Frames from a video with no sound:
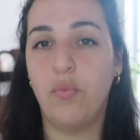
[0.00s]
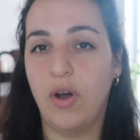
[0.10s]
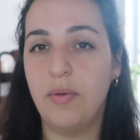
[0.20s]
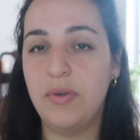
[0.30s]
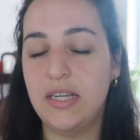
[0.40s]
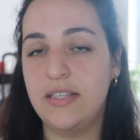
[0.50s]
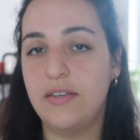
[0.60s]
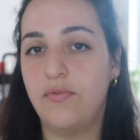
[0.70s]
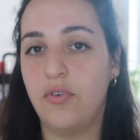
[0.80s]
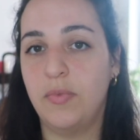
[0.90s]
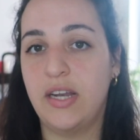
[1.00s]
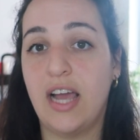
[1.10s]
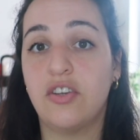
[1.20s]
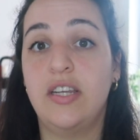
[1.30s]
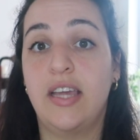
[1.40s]
And one police
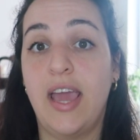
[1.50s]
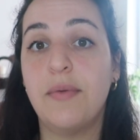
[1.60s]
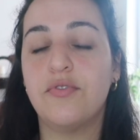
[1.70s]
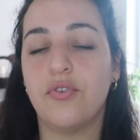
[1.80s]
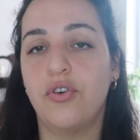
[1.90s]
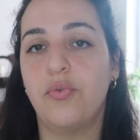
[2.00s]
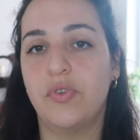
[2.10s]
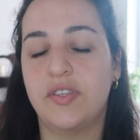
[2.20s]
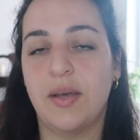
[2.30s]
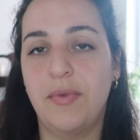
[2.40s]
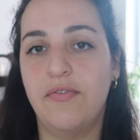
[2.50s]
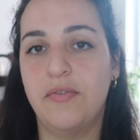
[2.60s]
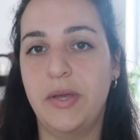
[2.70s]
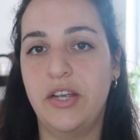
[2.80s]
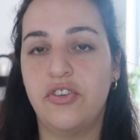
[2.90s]
informant actually came to her with some
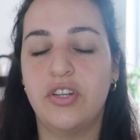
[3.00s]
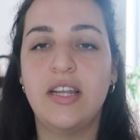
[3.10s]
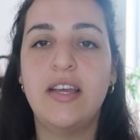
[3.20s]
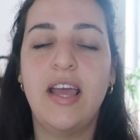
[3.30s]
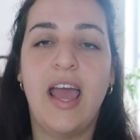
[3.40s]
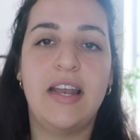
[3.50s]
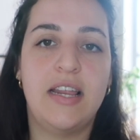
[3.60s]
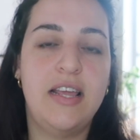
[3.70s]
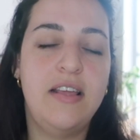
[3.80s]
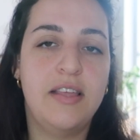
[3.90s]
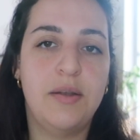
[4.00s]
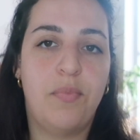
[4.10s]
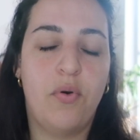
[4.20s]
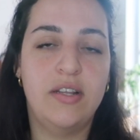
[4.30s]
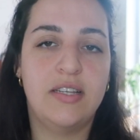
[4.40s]
information, and he
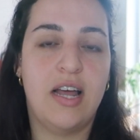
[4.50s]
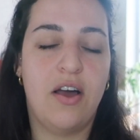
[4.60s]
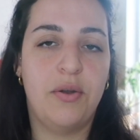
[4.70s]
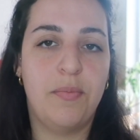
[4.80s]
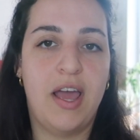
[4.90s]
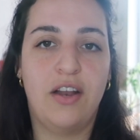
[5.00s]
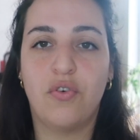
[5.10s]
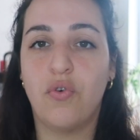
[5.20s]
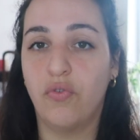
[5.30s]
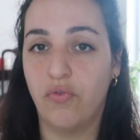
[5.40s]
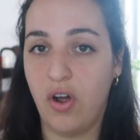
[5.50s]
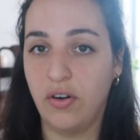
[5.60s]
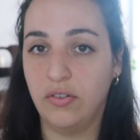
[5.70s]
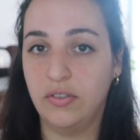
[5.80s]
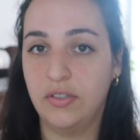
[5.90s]
then pointed out a man called
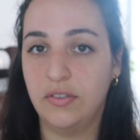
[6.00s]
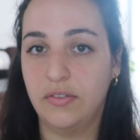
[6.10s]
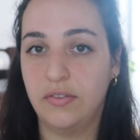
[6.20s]
Ronald.